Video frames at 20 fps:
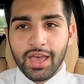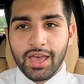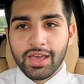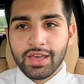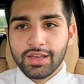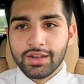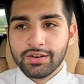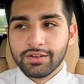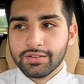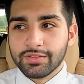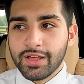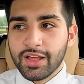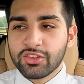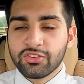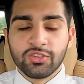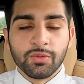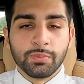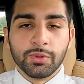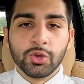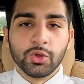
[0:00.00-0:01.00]
and
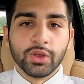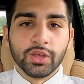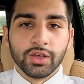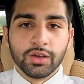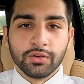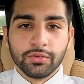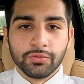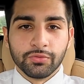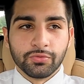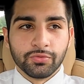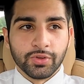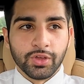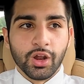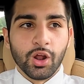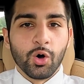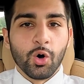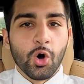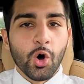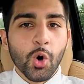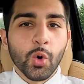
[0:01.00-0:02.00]
that's the beauty of,
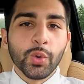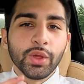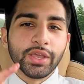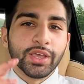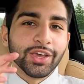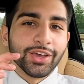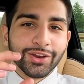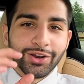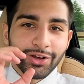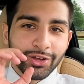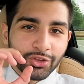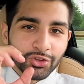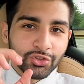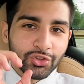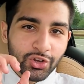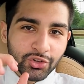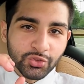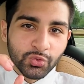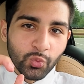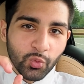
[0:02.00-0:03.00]
you know, honing in
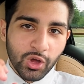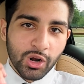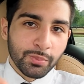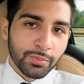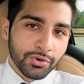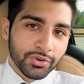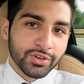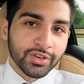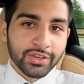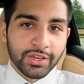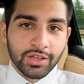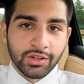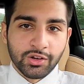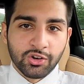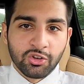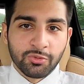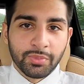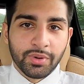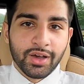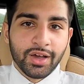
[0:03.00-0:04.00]
on just one
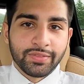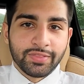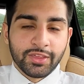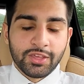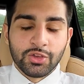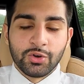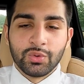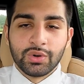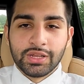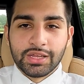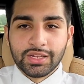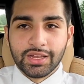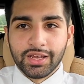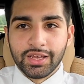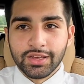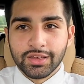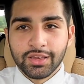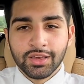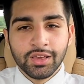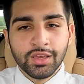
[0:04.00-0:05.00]
particular spot that you really
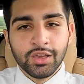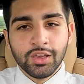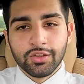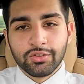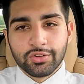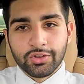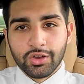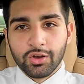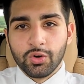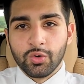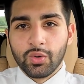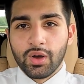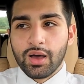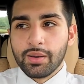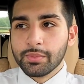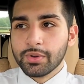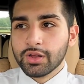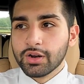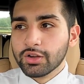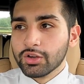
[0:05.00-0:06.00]
like. So
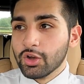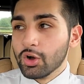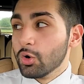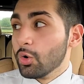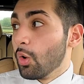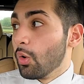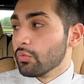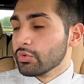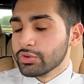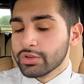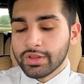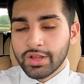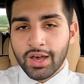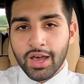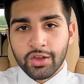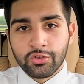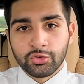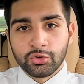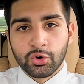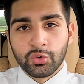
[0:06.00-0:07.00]
I'm gonna go over to the
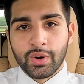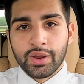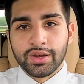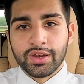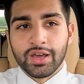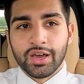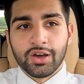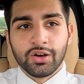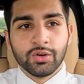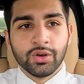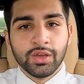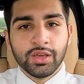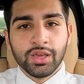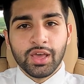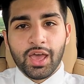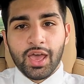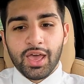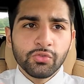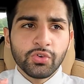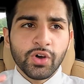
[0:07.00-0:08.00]
high school right now
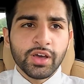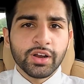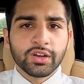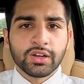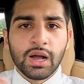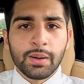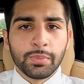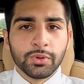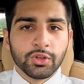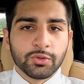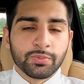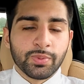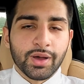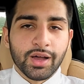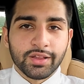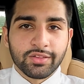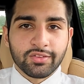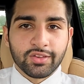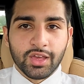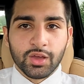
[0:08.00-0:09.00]
and find a couple
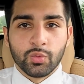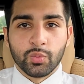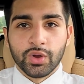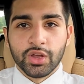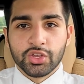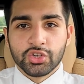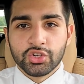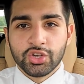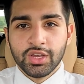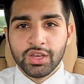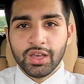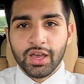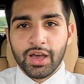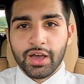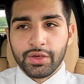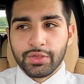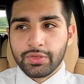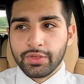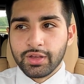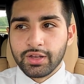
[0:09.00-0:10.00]
spots at which
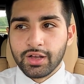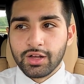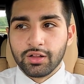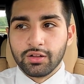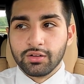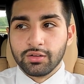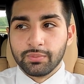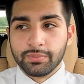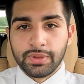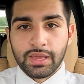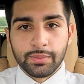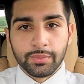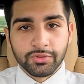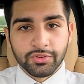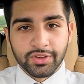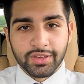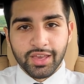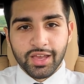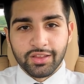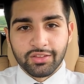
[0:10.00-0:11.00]
I think I'll be
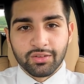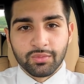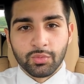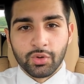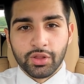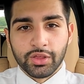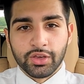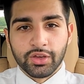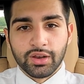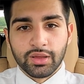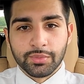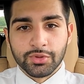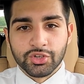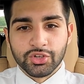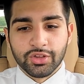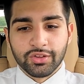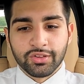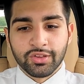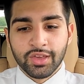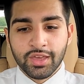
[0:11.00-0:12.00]
able to get some really good
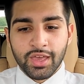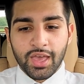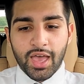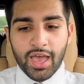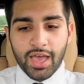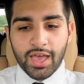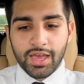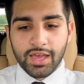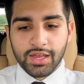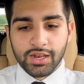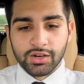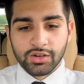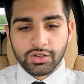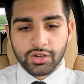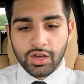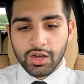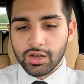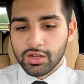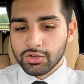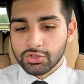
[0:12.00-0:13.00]
images,
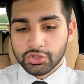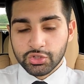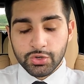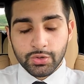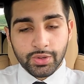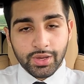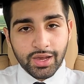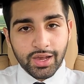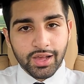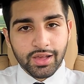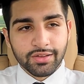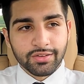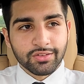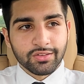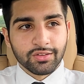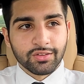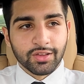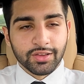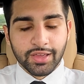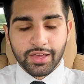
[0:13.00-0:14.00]
and I'll show you
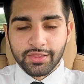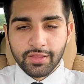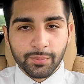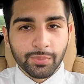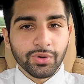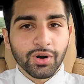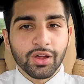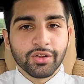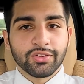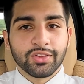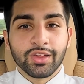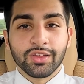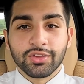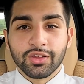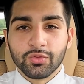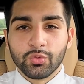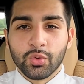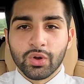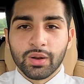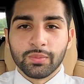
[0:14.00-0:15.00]
guys again the
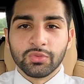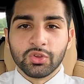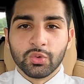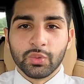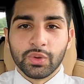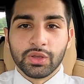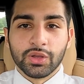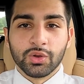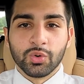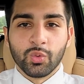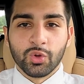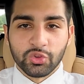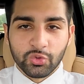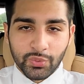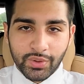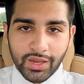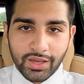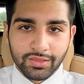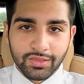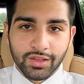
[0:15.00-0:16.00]
process of what I'm doing
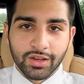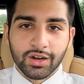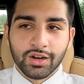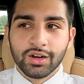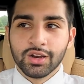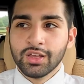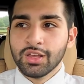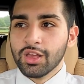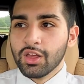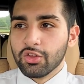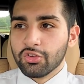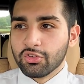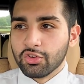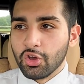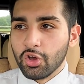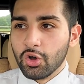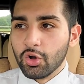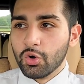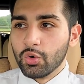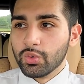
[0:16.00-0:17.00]
once we get there.
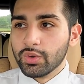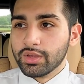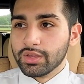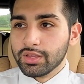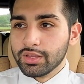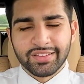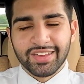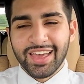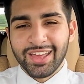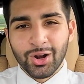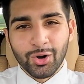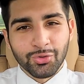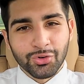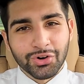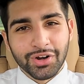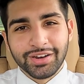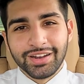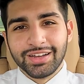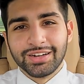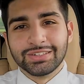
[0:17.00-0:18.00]
So let's head
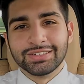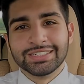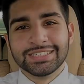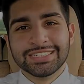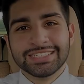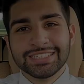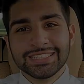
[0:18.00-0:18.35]
over right now.